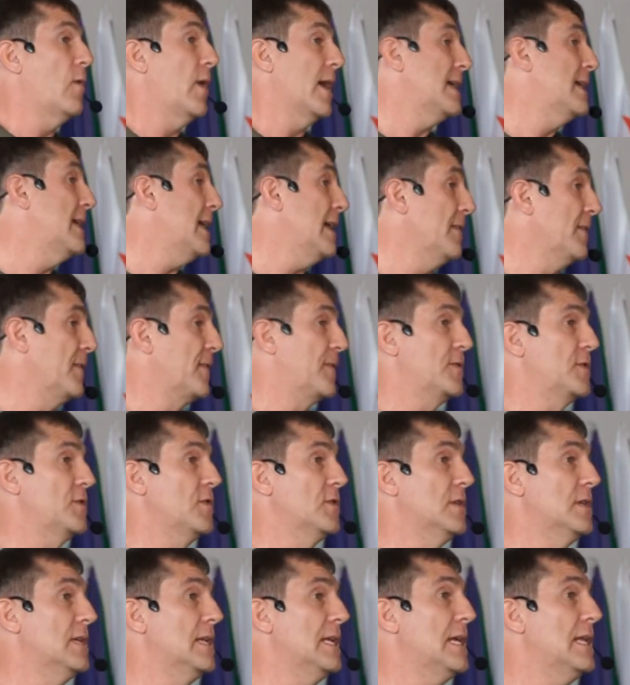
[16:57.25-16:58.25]
I give to
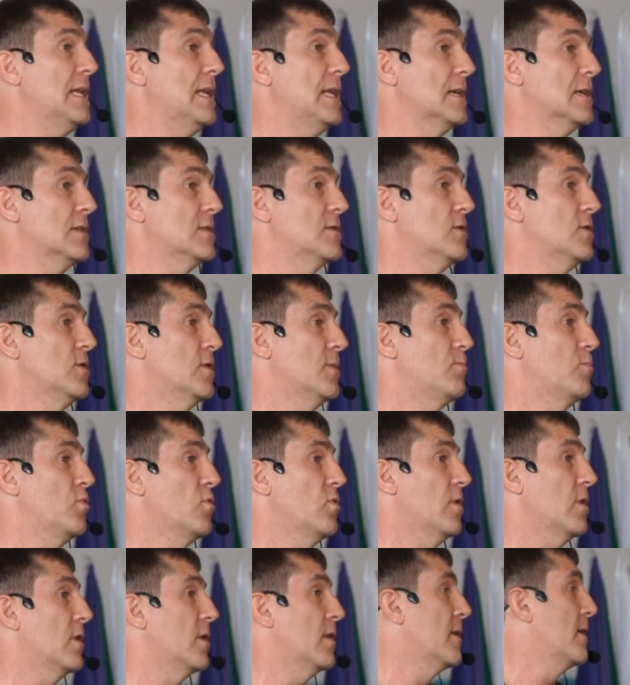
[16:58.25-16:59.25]
the needy and to the
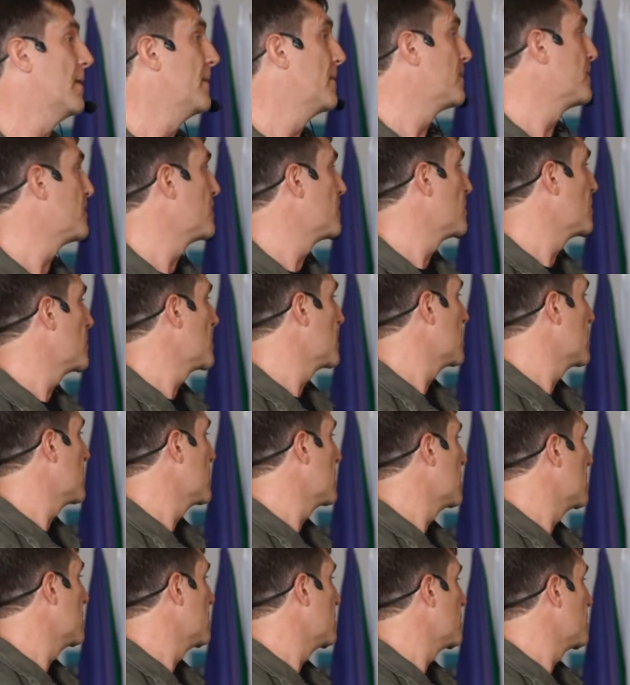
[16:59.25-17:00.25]
poor.
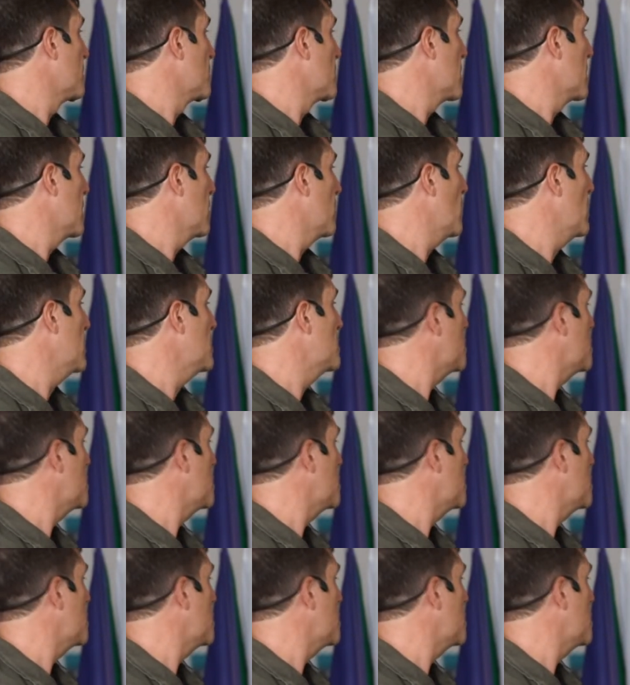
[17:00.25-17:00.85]
When